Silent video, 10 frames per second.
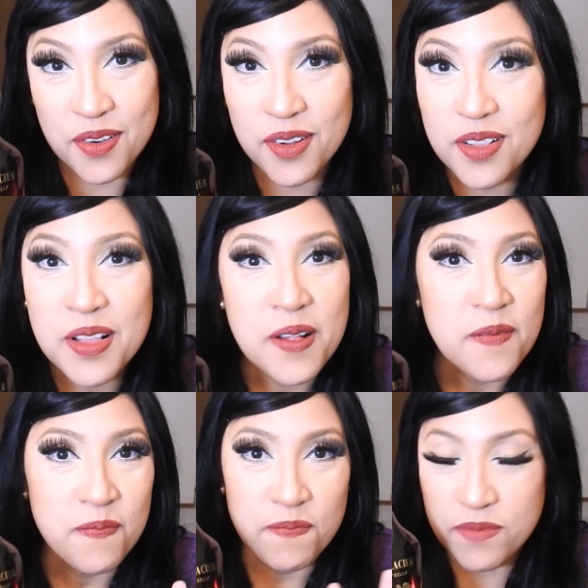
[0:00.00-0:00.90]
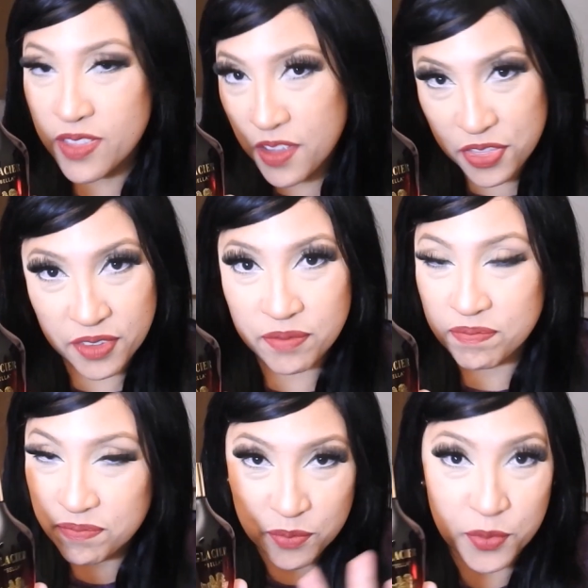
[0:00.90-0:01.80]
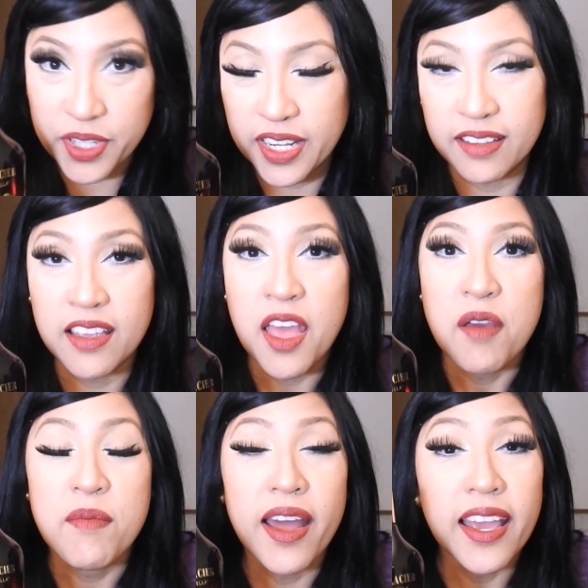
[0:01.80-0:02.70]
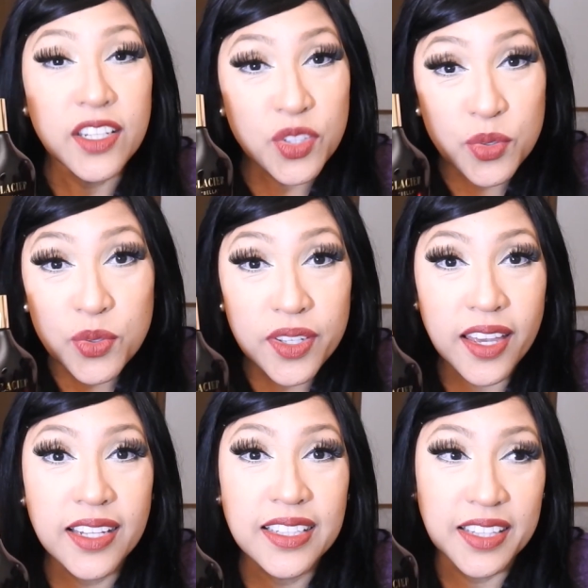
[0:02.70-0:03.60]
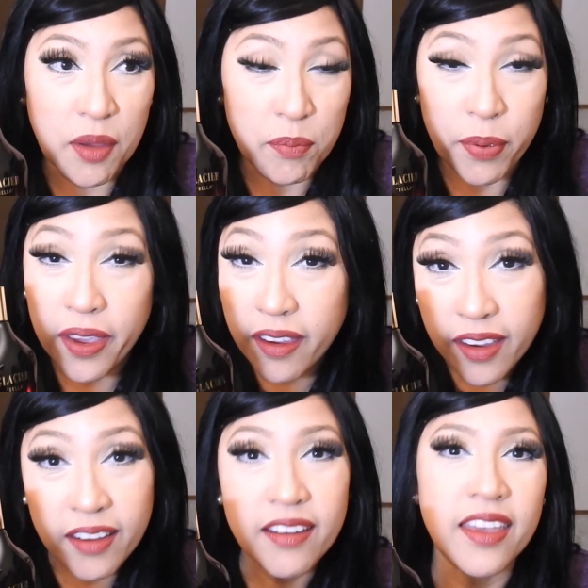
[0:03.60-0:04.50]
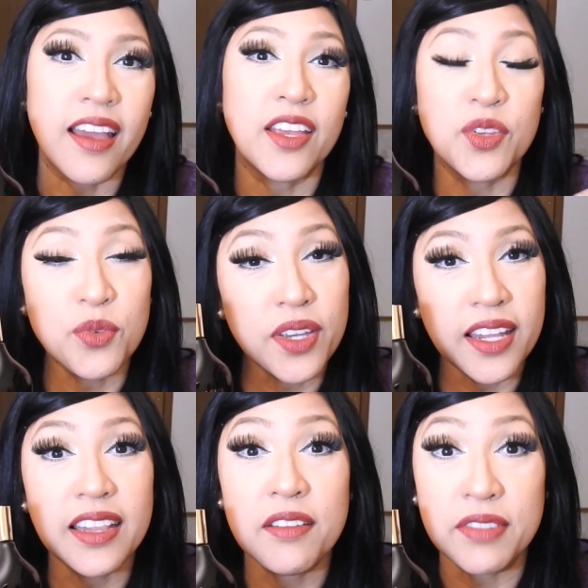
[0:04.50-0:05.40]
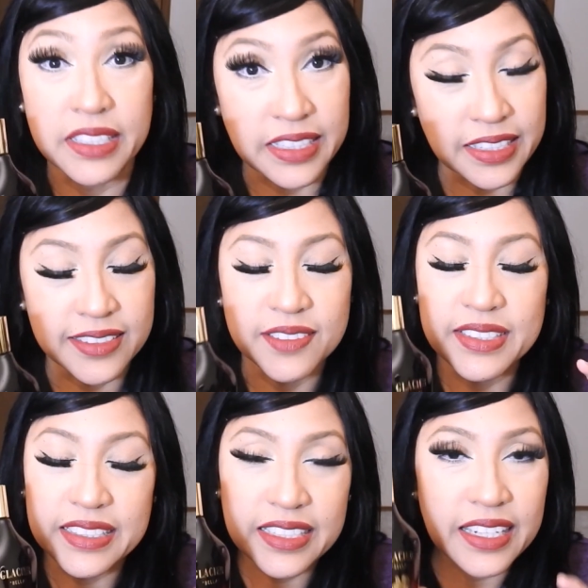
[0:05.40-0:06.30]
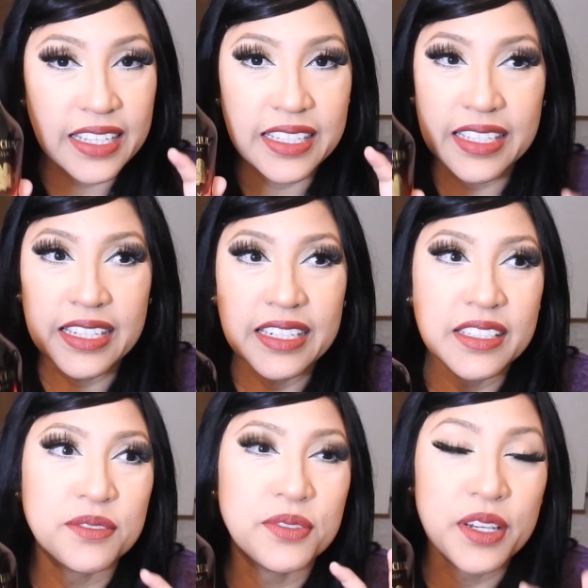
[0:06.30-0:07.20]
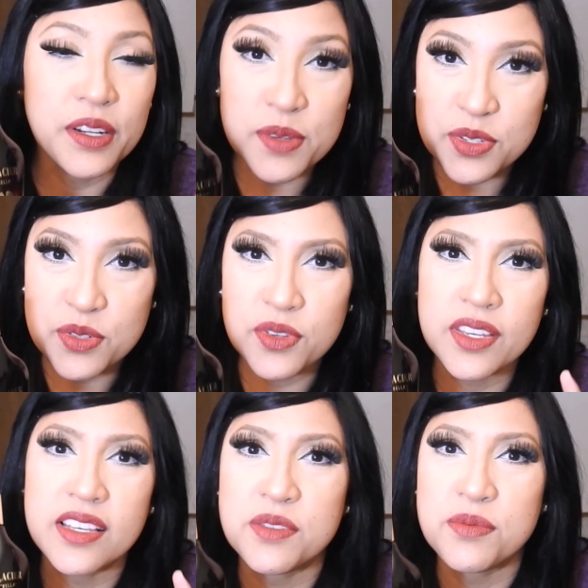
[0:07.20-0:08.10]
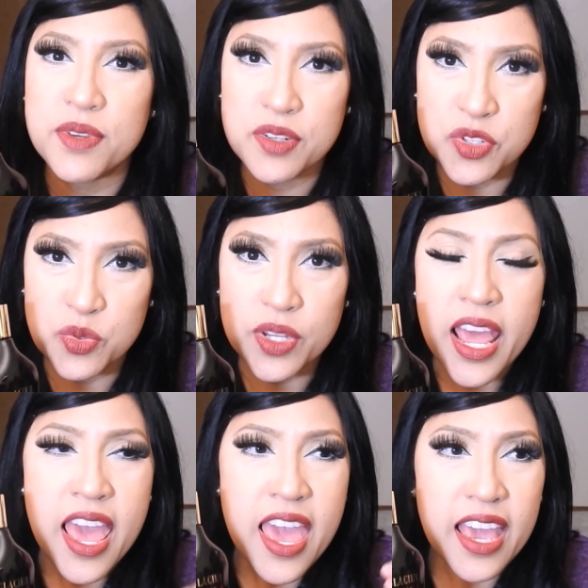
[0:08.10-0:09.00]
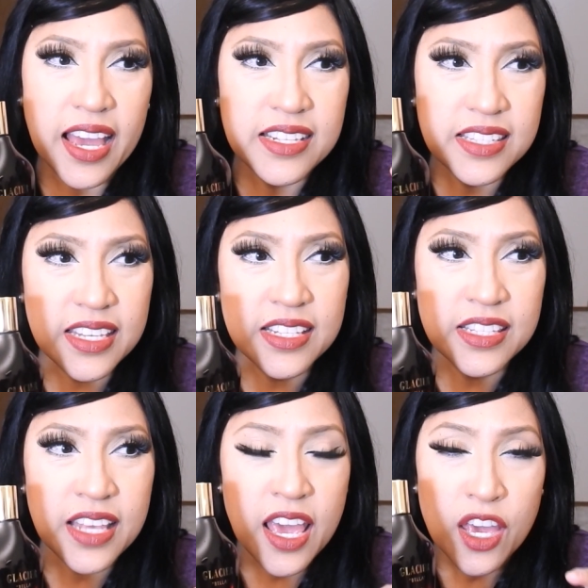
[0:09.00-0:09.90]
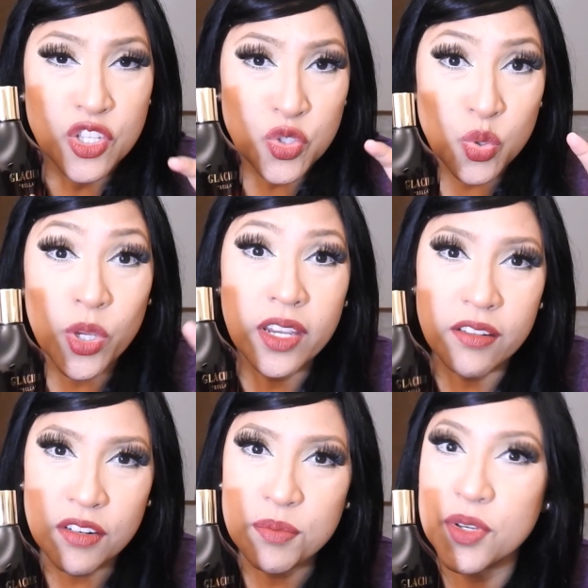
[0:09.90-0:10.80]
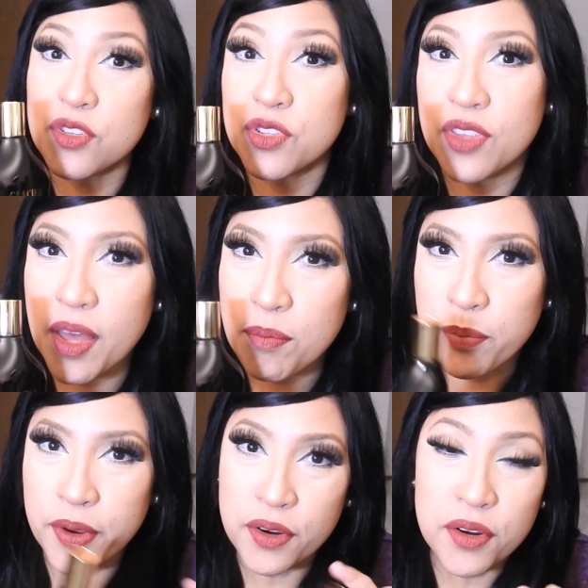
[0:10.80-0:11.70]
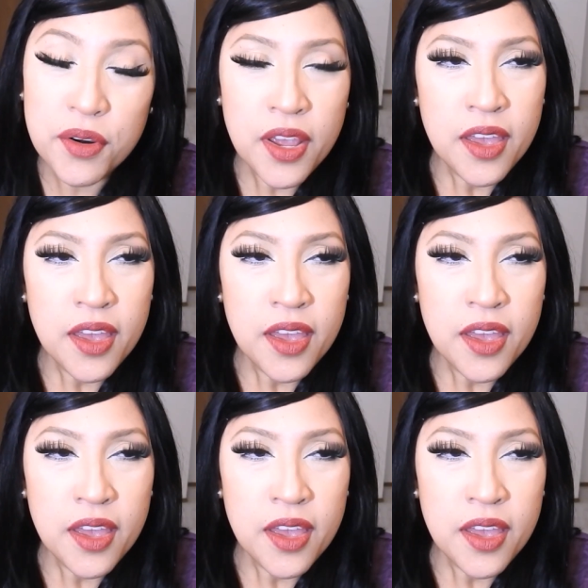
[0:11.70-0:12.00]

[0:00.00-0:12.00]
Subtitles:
at all. Nothing with it. But I do get the pear and I do get the vanilla. The vanilla here is very strong and it's very sweet. And I think it's sweeter because of that pear.